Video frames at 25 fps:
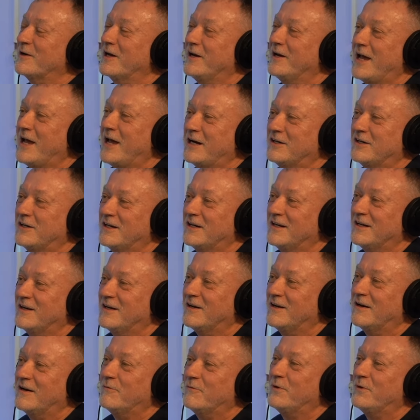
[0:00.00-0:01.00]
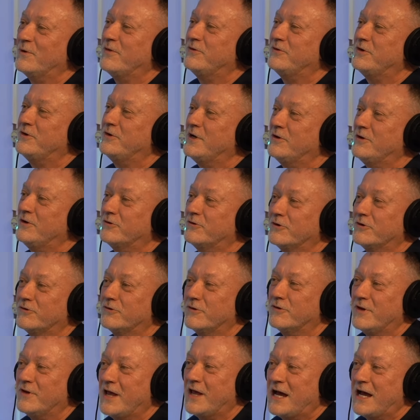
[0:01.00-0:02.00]
connection with
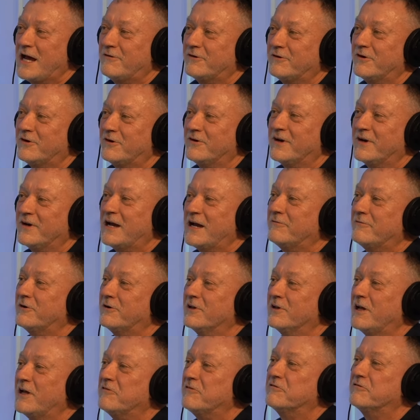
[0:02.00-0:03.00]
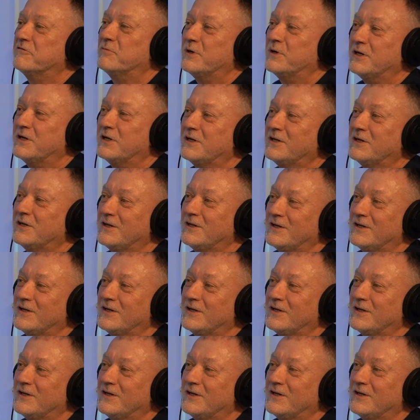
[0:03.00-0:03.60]
jesus never never left me